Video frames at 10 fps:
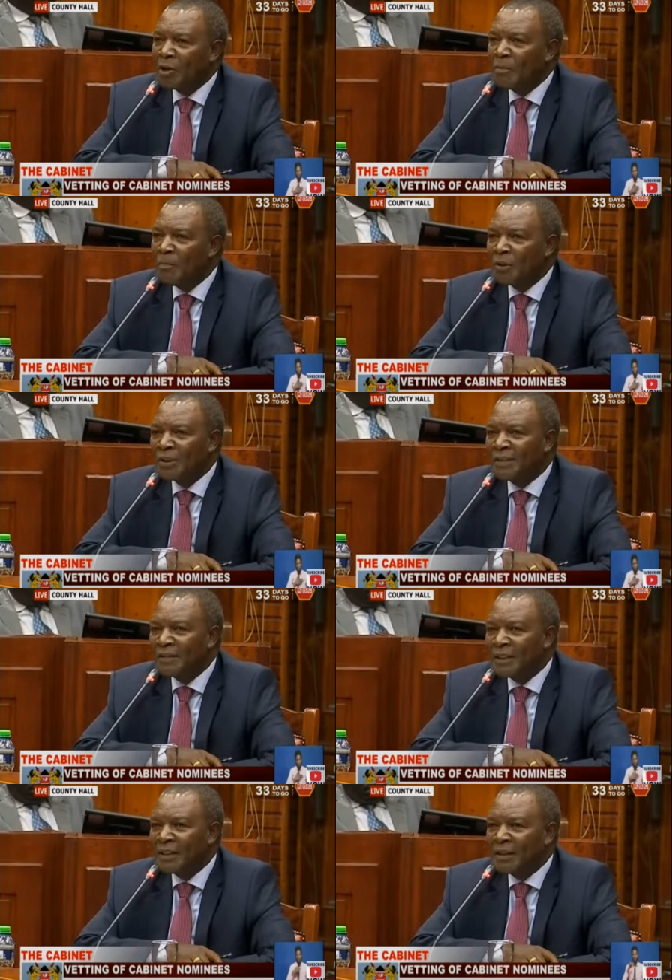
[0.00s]
But more
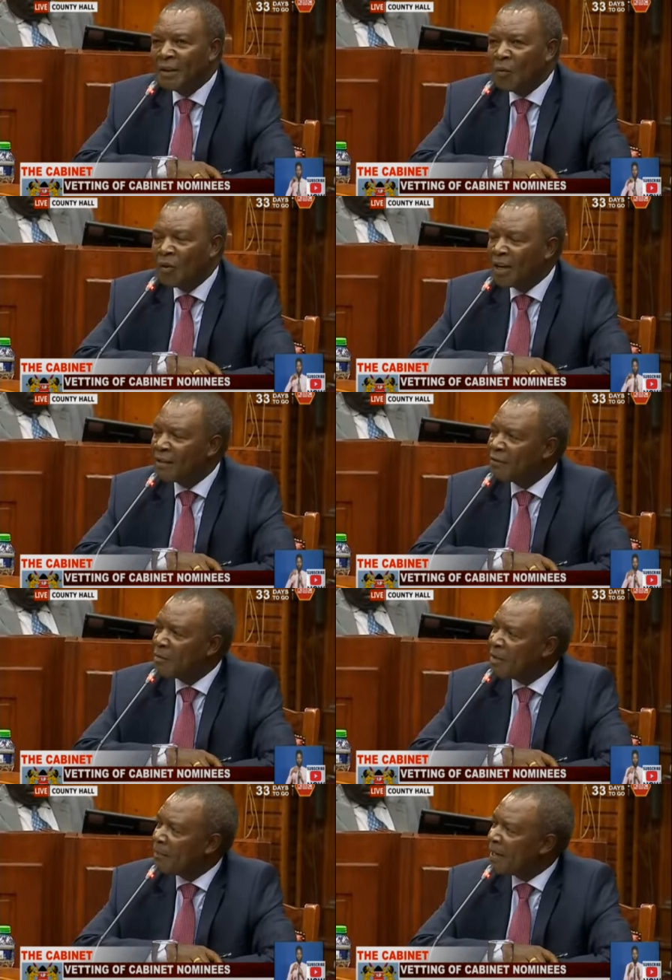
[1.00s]
importantly, we run
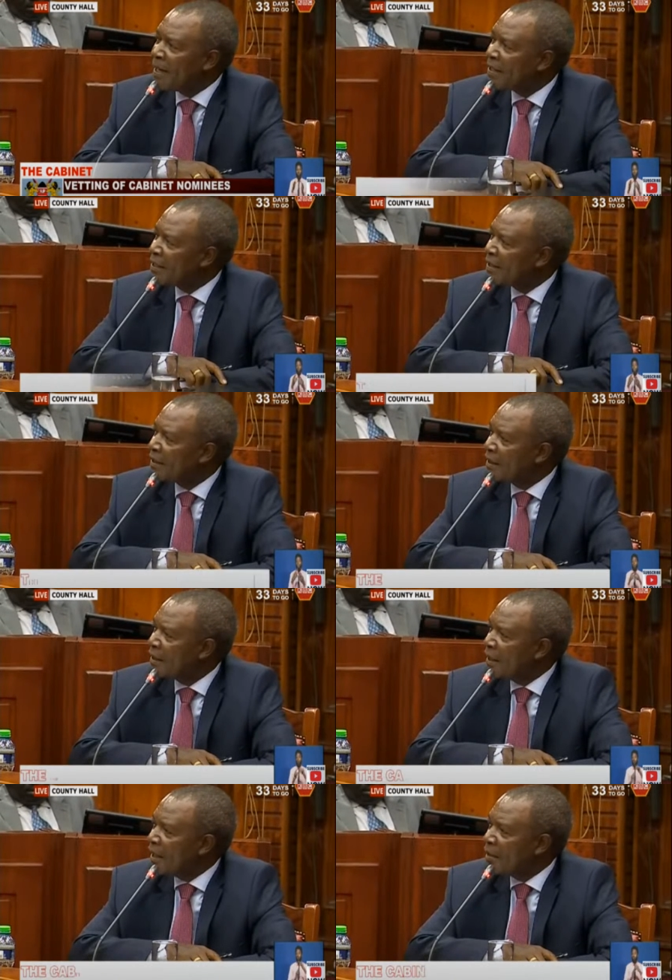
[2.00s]
from the past.
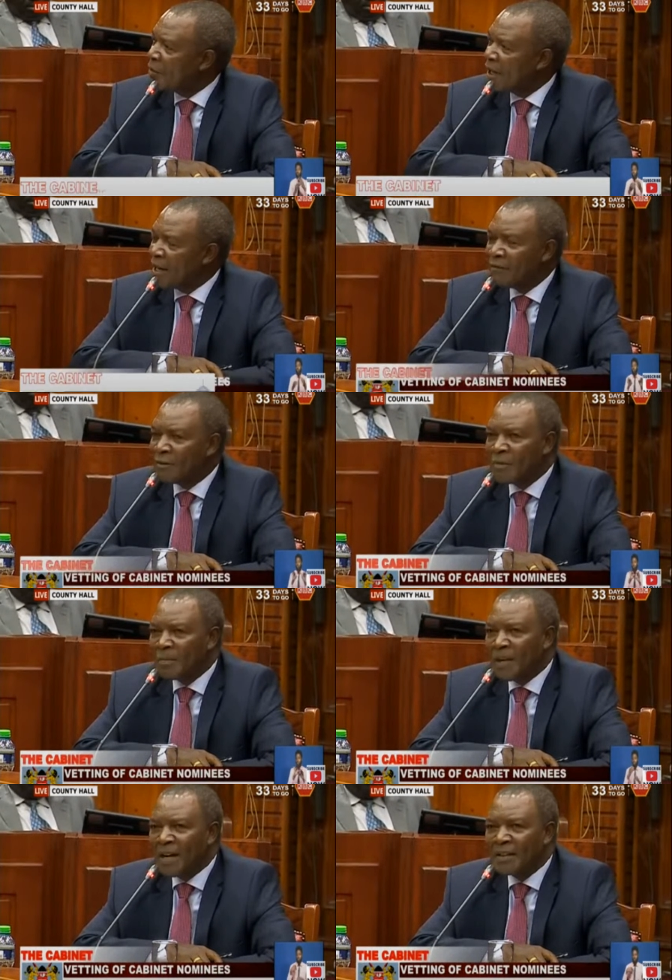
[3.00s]
And we run
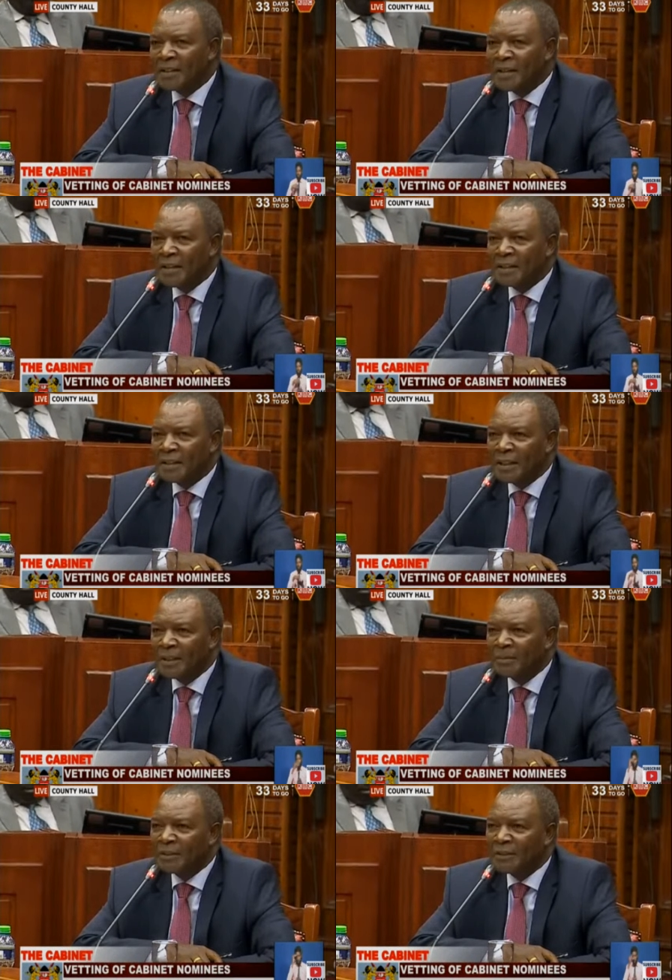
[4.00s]
from the past, that is
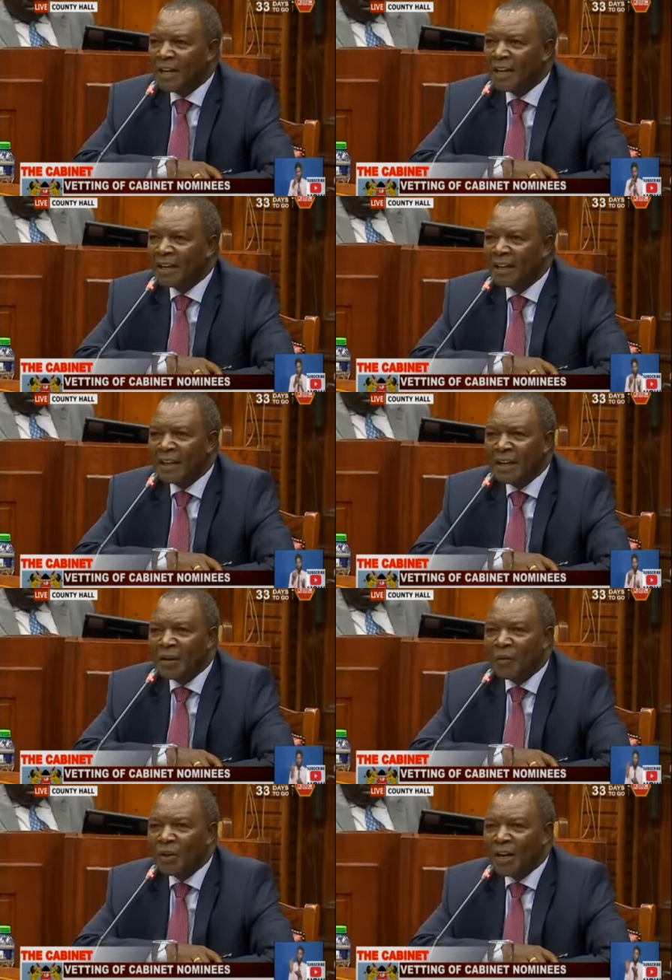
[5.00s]
adaptive running.
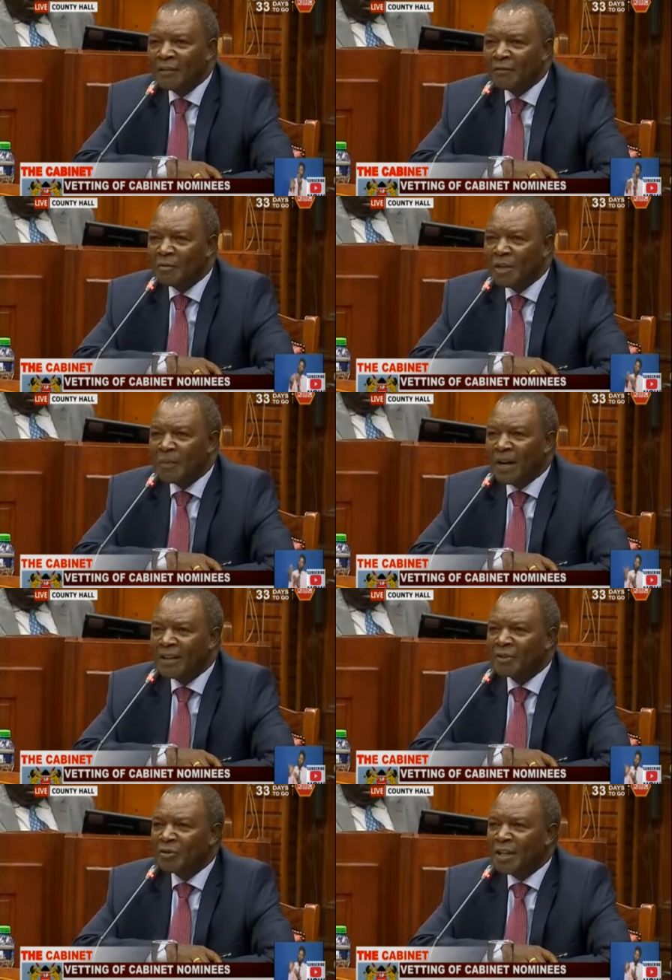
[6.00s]
We run from the
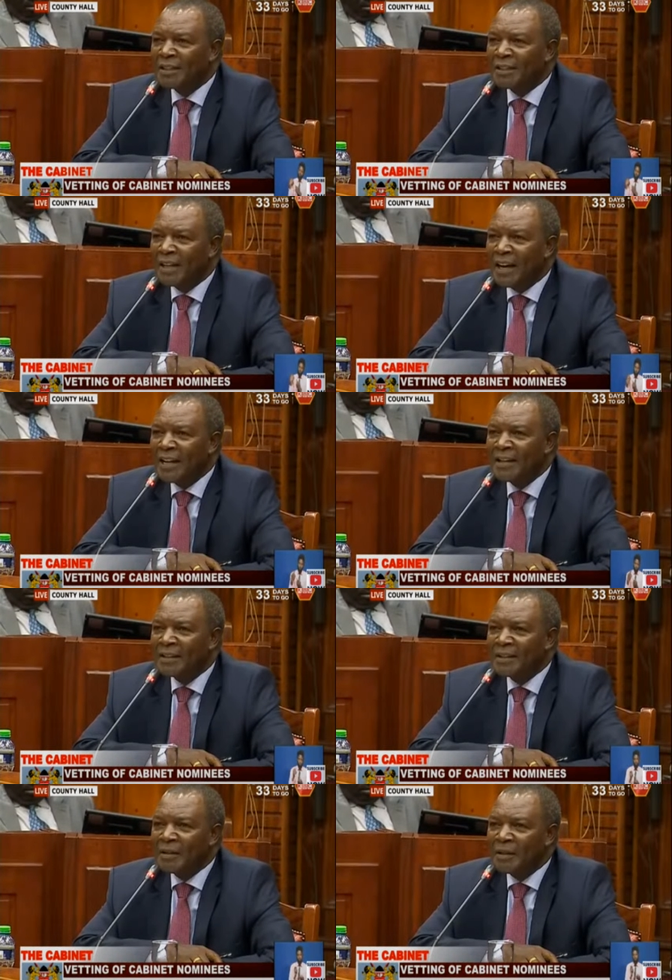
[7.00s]
past so that it
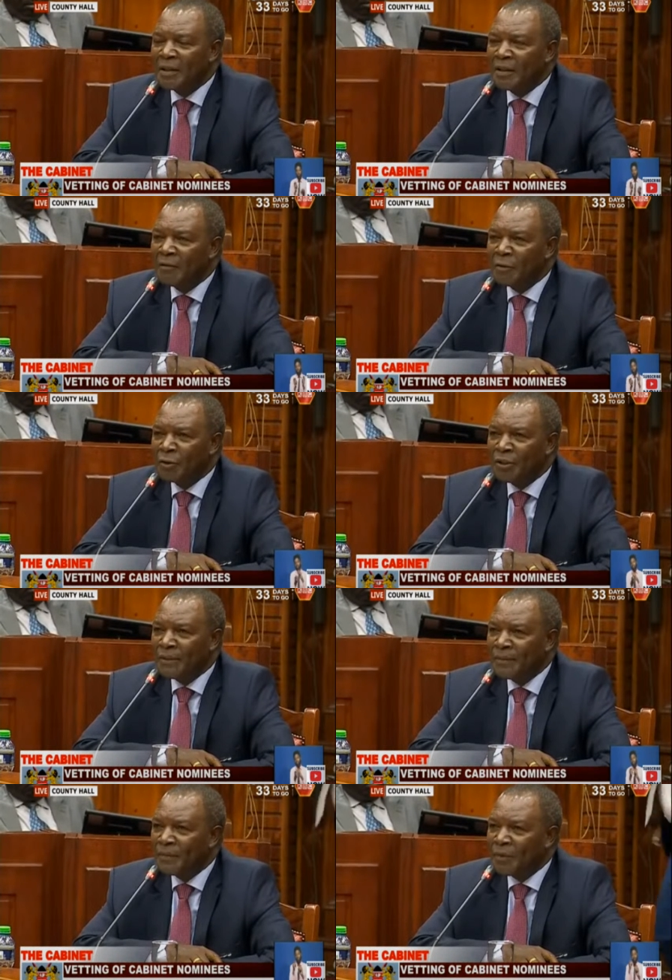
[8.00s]
guides us in the, in the
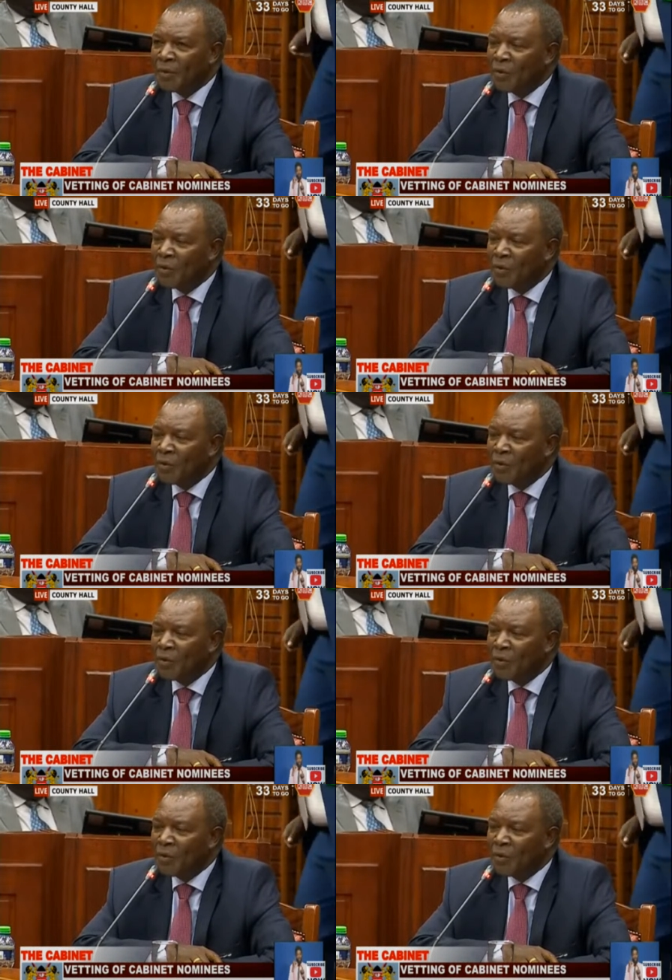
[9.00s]
future.